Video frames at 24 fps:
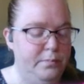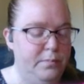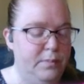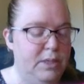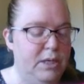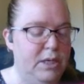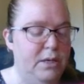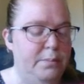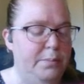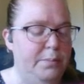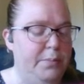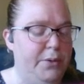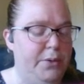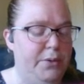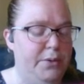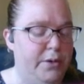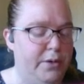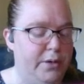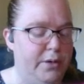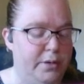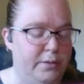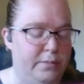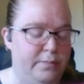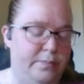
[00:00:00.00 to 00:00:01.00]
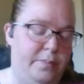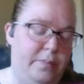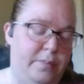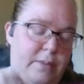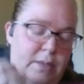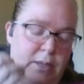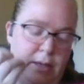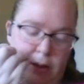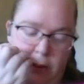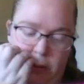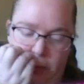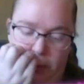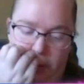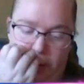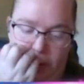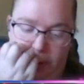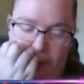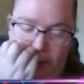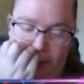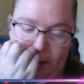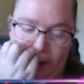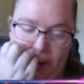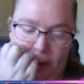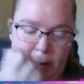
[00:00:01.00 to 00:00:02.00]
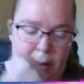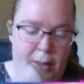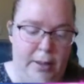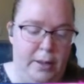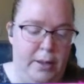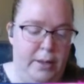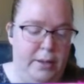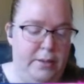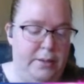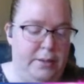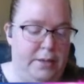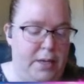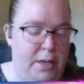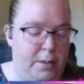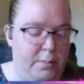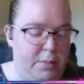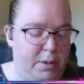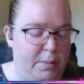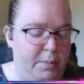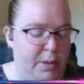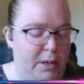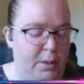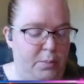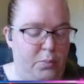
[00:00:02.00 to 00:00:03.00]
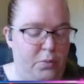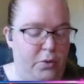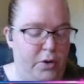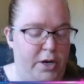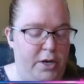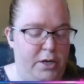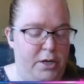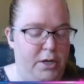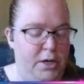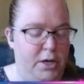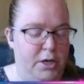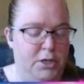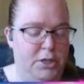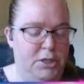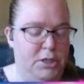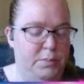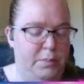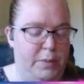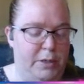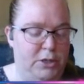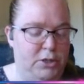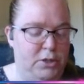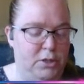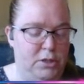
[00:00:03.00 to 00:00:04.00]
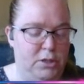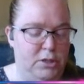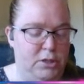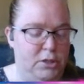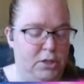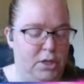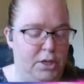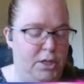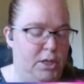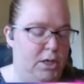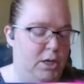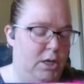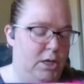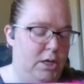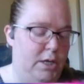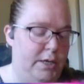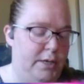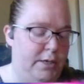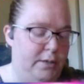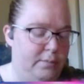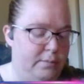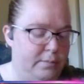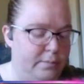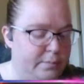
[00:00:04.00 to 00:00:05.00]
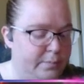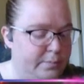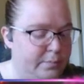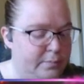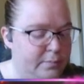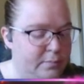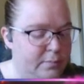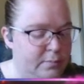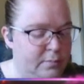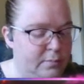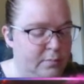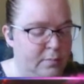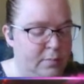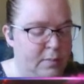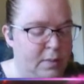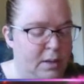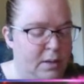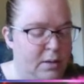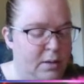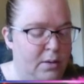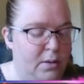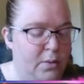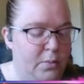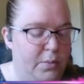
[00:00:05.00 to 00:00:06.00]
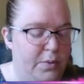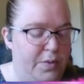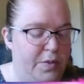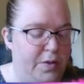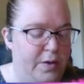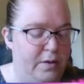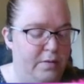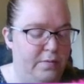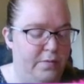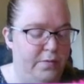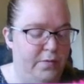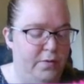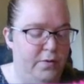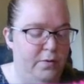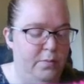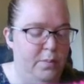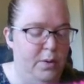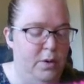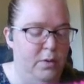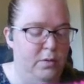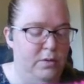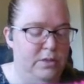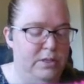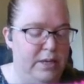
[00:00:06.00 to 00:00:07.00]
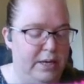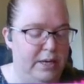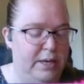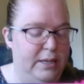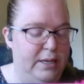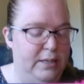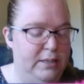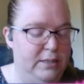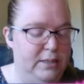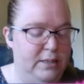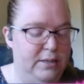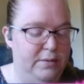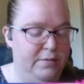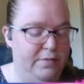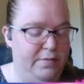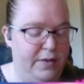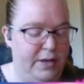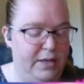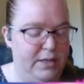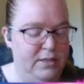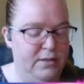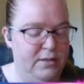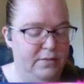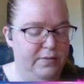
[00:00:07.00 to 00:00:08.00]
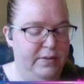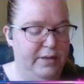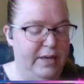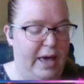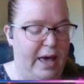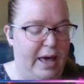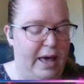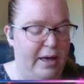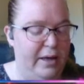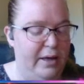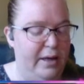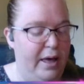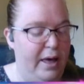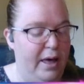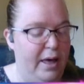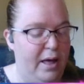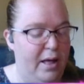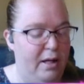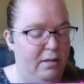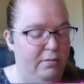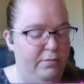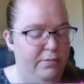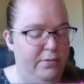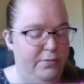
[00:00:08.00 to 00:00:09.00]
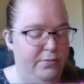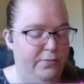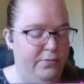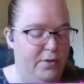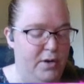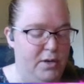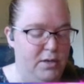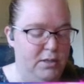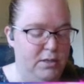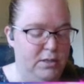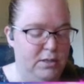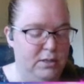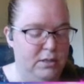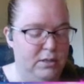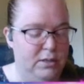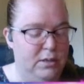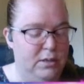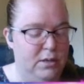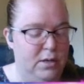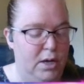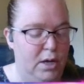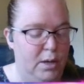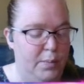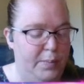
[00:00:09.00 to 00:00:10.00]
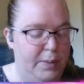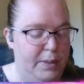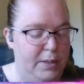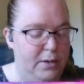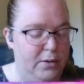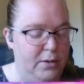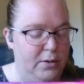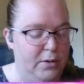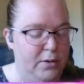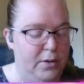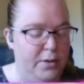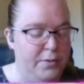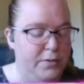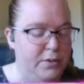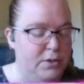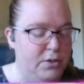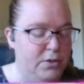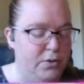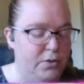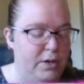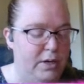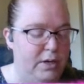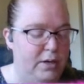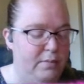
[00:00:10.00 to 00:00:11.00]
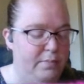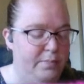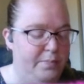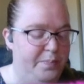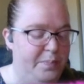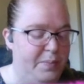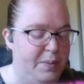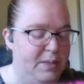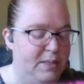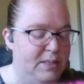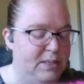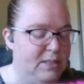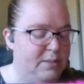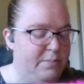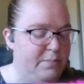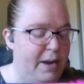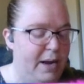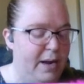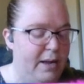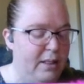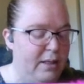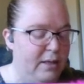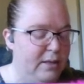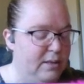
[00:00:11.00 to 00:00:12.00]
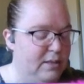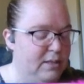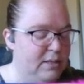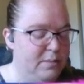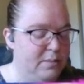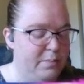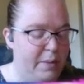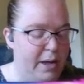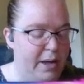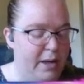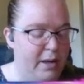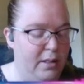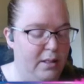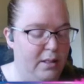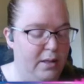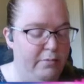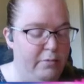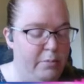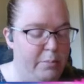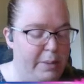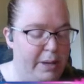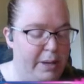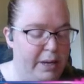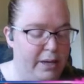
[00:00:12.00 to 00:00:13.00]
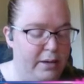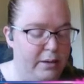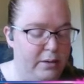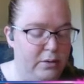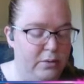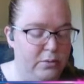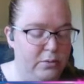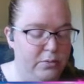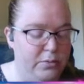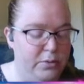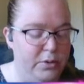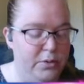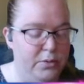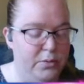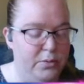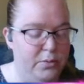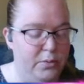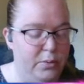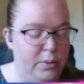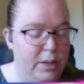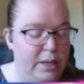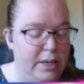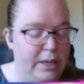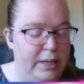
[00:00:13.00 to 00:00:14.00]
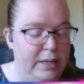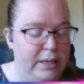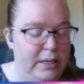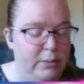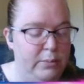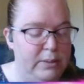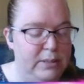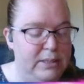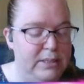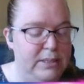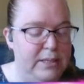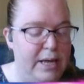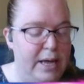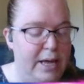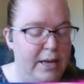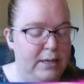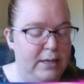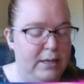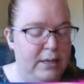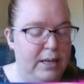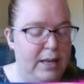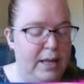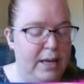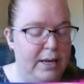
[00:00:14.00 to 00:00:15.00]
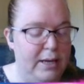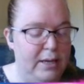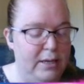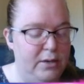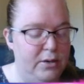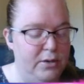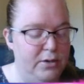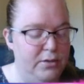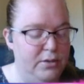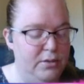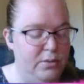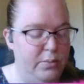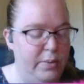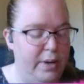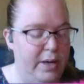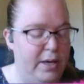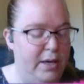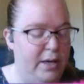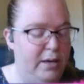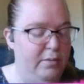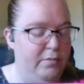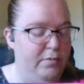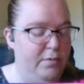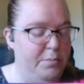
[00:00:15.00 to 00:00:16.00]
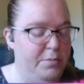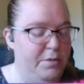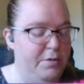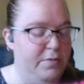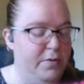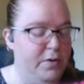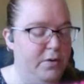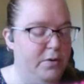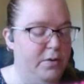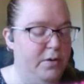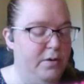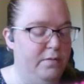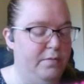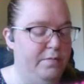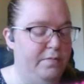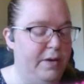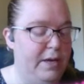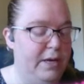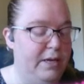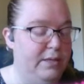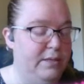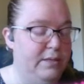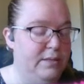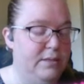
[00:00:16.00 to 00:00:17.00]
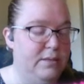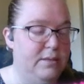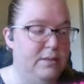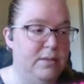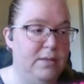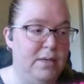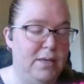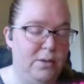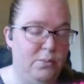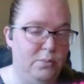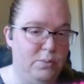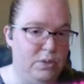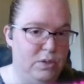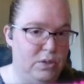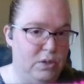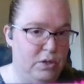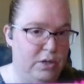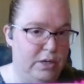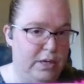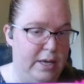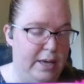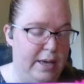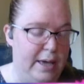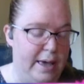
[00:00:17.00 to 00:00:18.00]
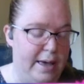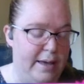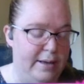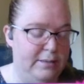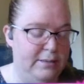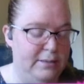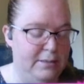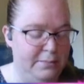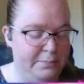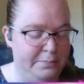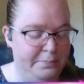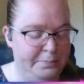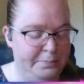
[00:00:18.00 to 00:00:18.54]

"Computer," he croaked, "get me my brain care specialist on the line." Within a few seconds, the face of Gag Halffront appeared on the screen, smiling the smile of a man who knew he was 10 light-years away from the Vogan face he was looking at.